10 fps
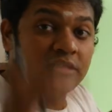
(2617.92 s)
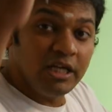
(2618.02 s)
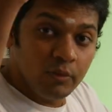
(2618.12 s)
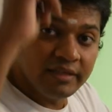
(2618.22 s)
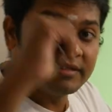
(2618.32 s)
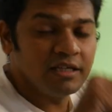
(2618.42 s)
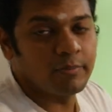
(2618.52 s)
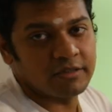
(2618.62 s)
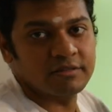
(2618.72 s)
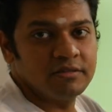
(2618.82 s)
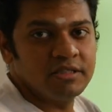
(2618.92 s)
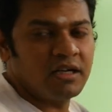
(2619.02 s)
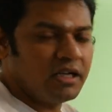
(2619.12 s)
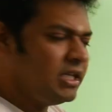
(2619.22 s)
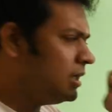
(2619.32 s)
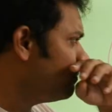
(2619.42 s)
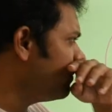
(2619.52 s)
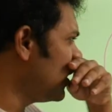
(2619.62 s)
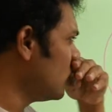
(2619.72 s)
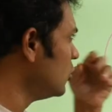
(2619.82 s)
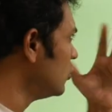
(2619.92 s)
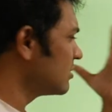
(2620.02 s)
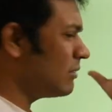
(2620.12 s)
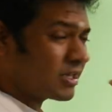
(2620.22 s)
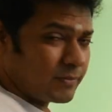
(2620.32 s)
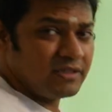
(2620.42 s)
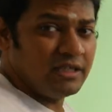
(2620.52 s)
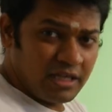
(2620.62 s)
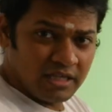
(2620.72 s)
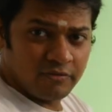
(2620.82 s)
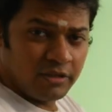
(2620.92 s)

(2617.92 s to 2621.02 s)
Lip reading: Then you get selling price. Generally, they don't use marked price. In case if they